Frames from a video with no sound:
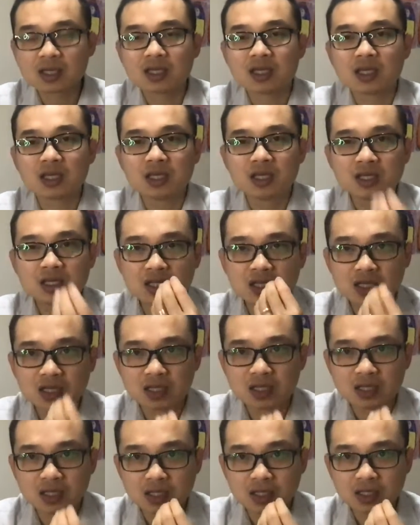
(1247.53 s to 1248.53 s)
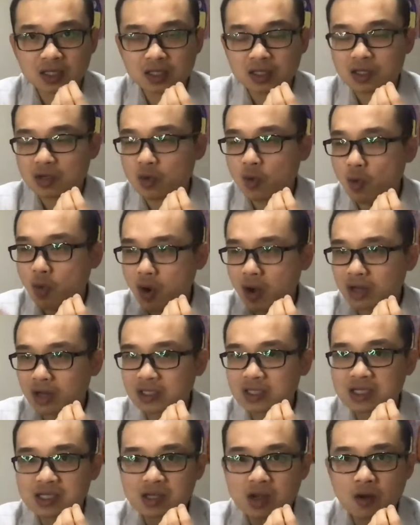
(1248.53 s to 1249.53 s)
eating, the
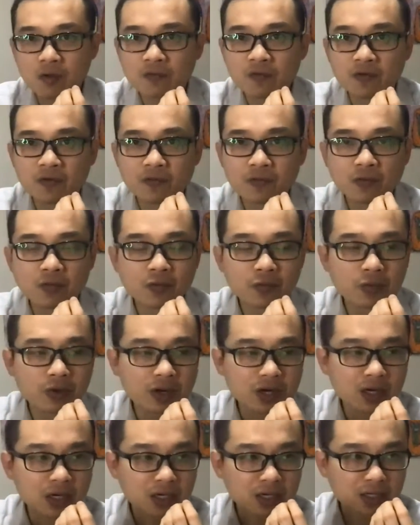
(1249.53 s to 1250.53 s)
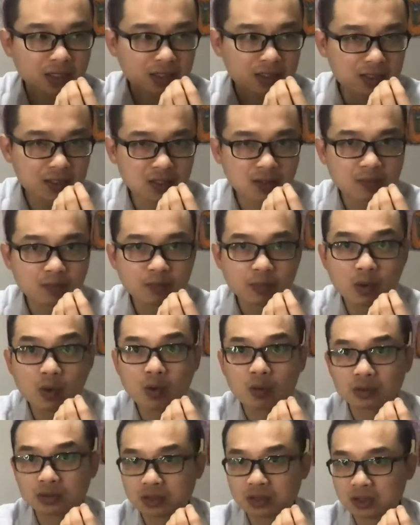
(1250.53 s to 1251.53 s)
quality of your food is
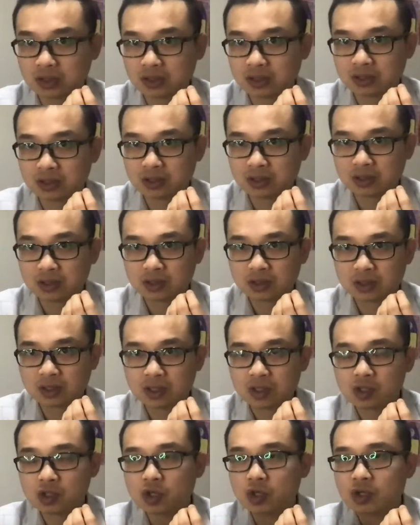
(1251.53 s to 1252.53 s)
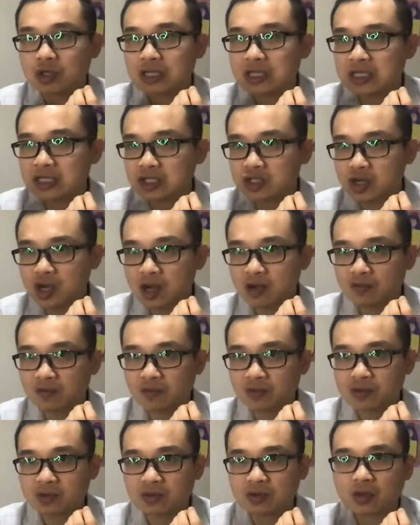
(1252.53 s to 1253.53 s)
important. You don't eat junk
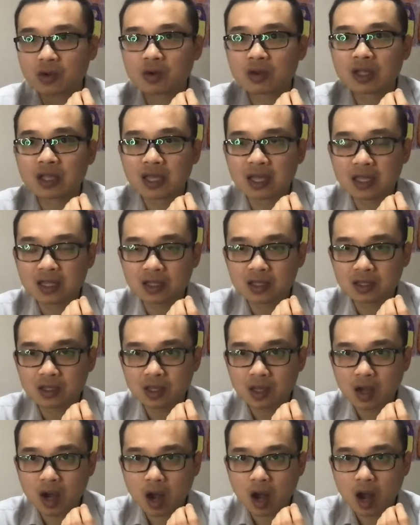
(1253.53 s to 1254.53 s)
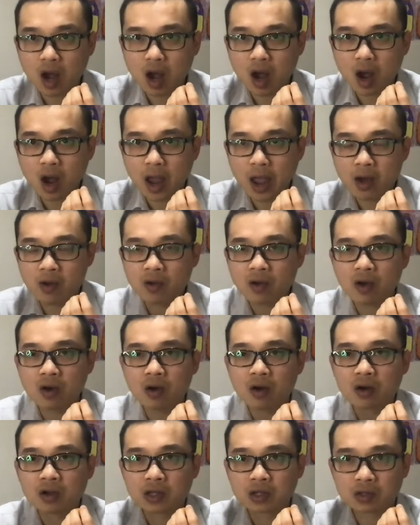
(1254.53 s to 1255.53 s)
food, you don't get
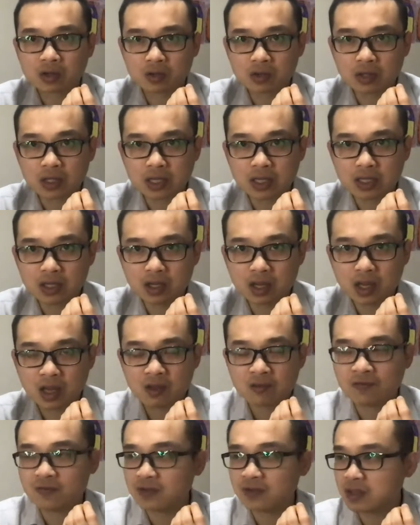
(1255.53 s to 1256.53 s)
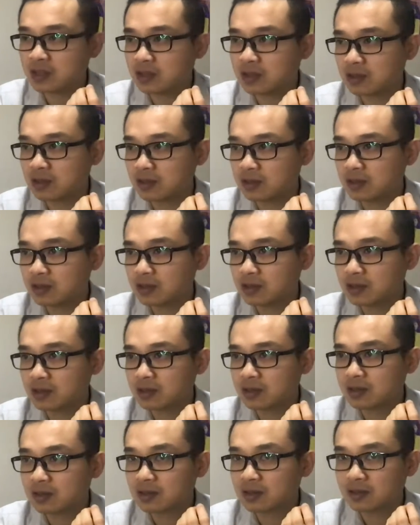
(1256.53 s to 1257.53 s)
alcohol, you don't get caffeine.
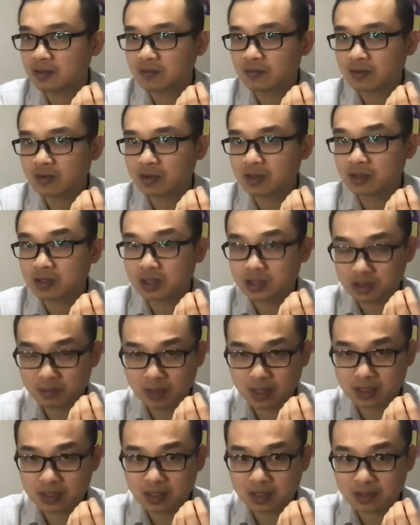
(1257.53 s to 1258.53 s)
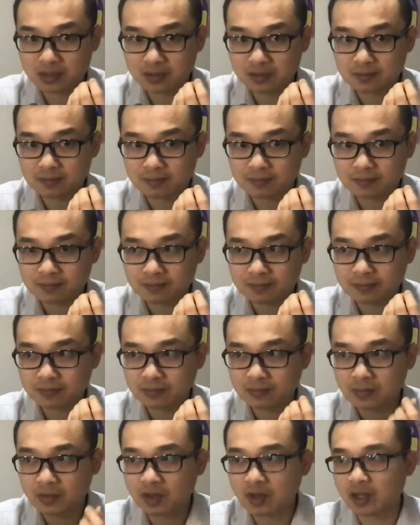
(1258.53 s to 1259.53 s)
Does that make sense?
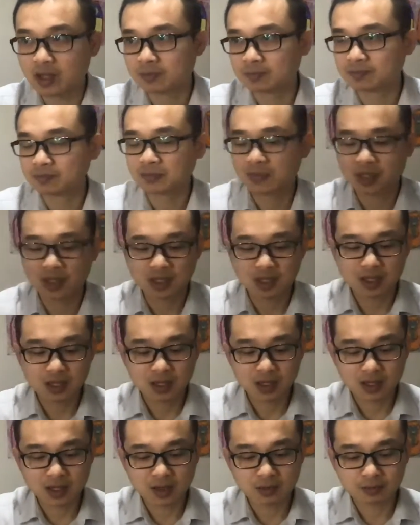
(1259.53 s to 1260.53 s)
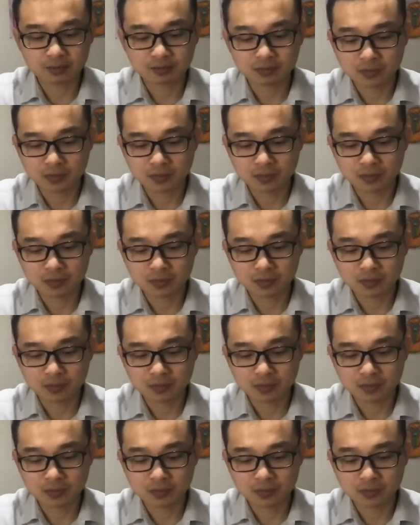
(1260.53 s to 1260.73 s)
Okay. Now,